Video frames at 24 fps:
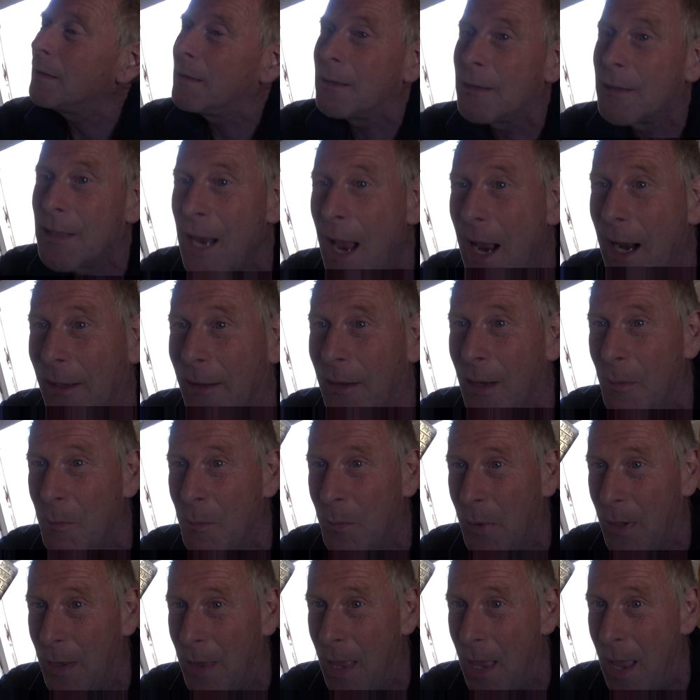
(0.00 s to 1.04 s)
tag
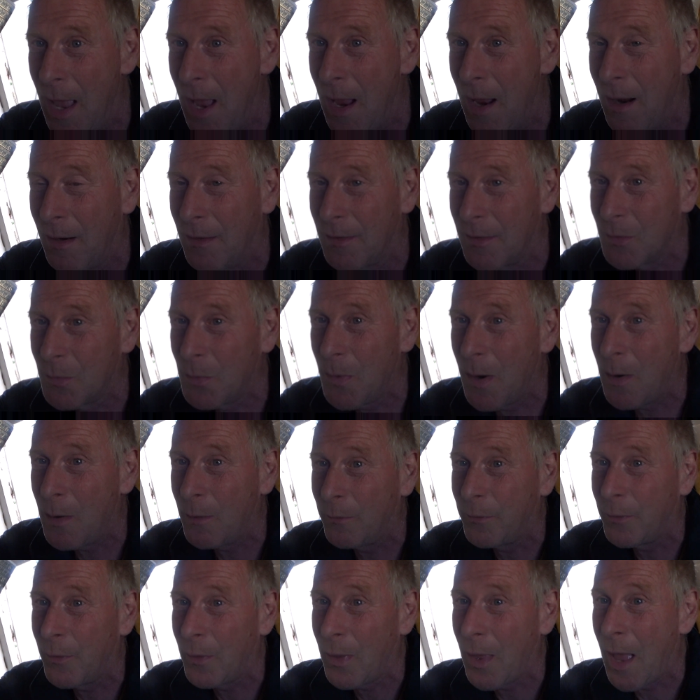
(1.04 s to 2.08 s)
number there as well
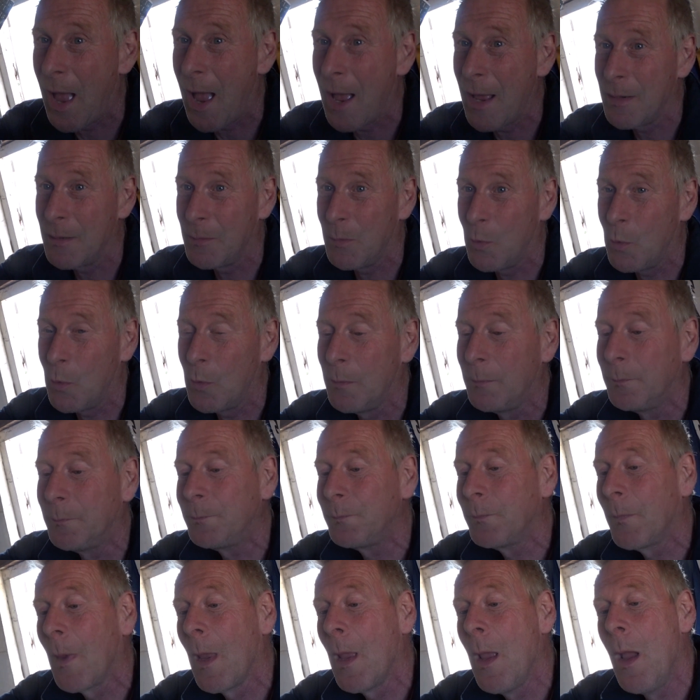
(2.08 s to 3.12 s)
for that animal,
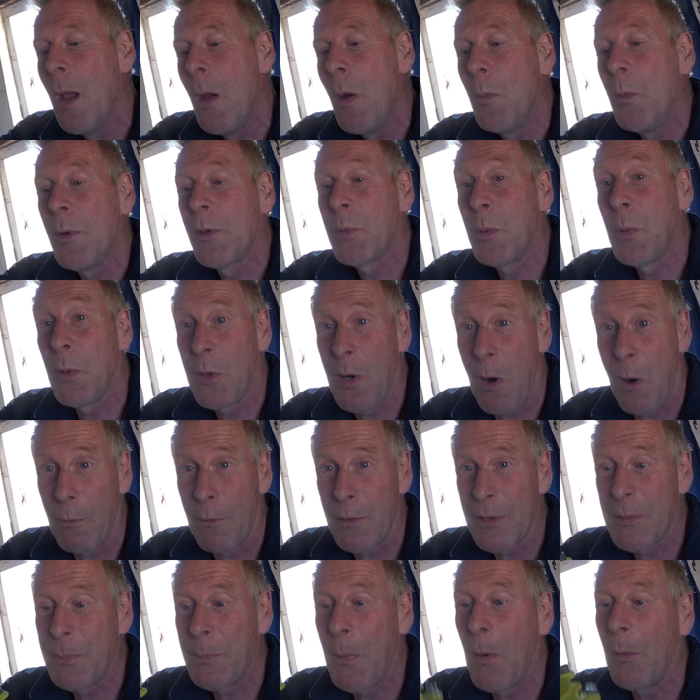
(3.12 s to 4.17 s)
which will
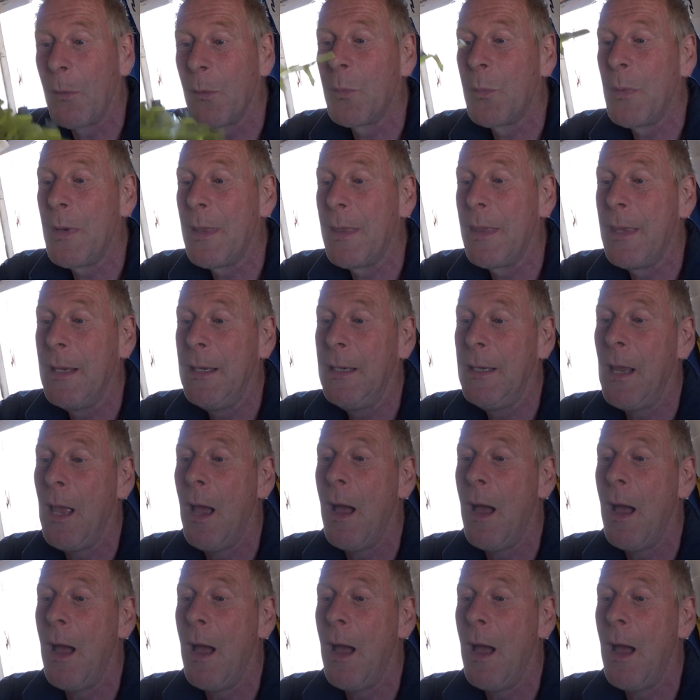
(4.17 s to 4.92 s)
correspond with the